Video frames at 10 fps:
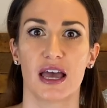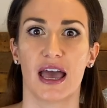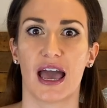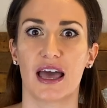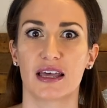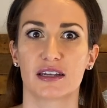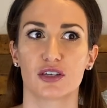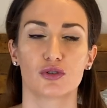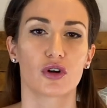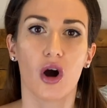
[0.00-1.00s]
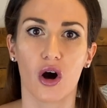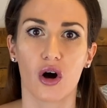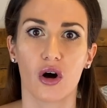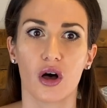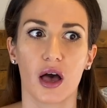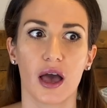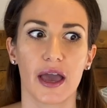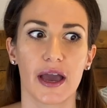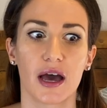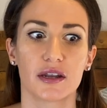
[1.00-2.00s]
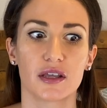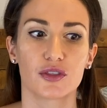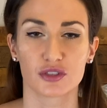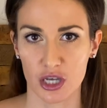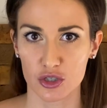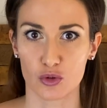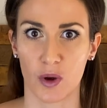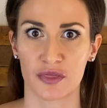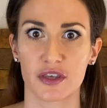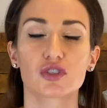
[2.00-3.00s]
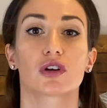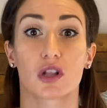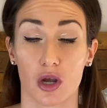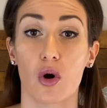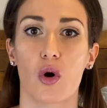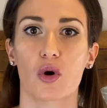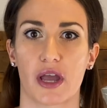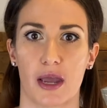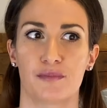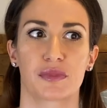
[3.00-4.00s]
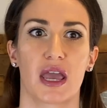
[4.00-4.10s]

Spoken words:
And you'll call and they'll tell you one thing, so you're like, oh, okay.